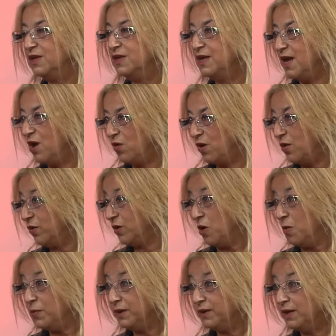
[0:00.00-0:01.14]
now our
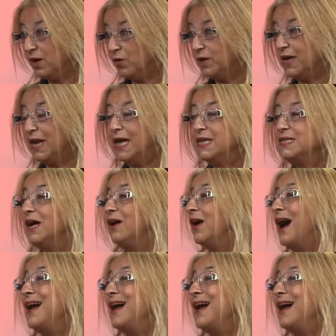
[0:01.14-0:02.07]
company, our clients are